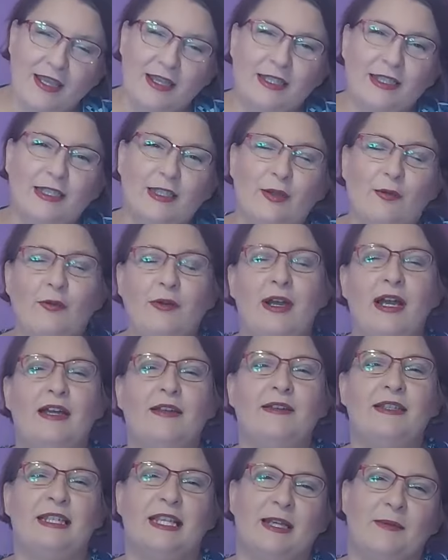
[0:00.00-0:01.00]
So
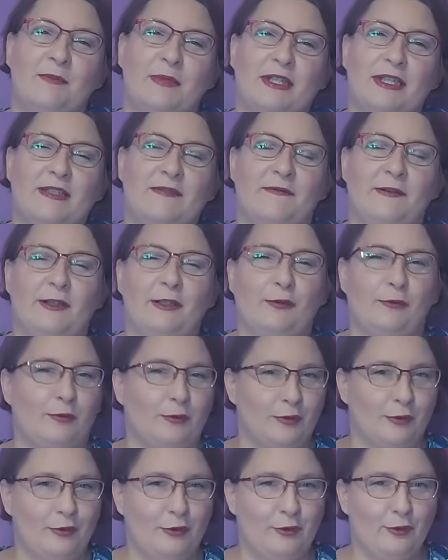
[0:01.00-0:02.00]
Sam is fellow
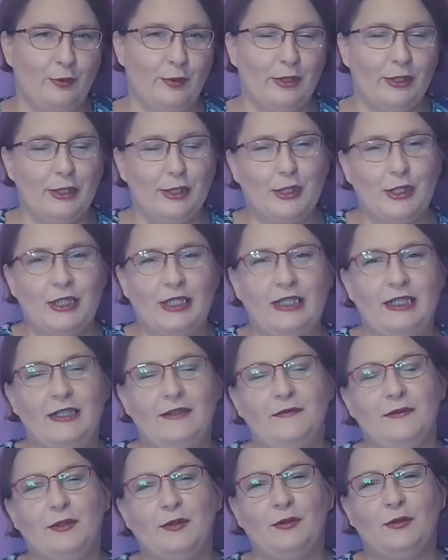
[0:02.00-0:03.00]
YouTuber. She
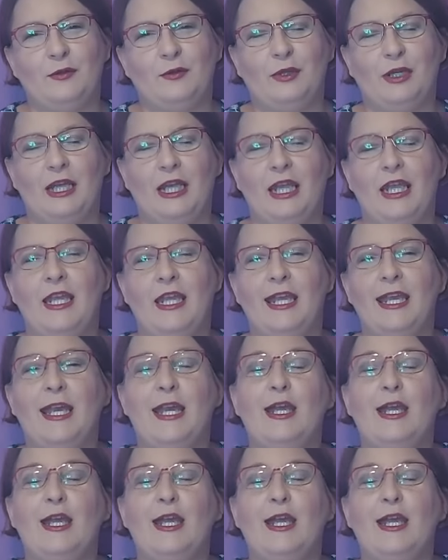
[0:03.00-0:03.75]
lives in UK.